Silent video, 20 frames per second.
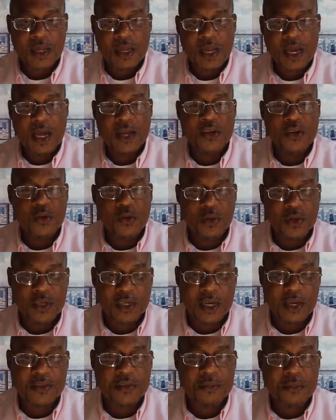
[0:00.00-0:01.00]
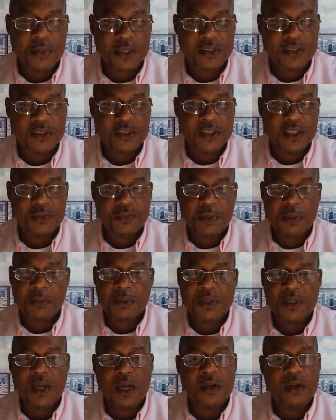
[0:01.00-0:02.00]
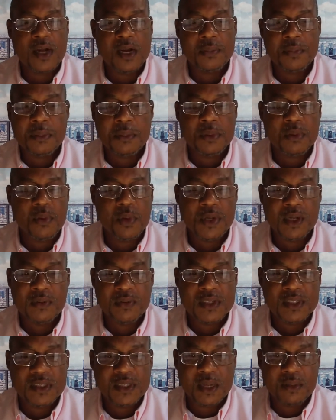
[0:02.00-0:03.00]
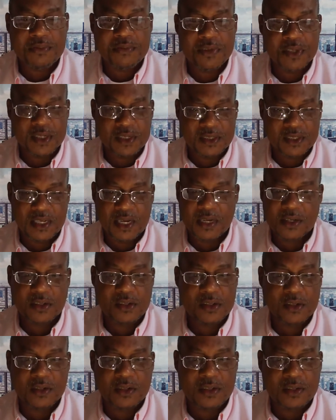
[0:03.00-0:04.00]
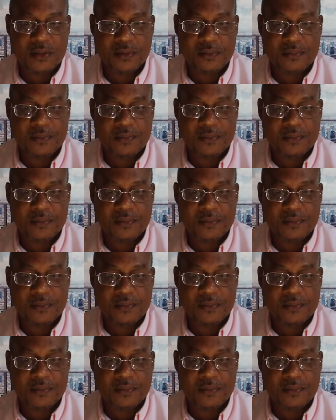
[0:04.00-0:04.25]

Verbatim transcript: And you can get the message to these people. A lot of people won't even step foot inside a church.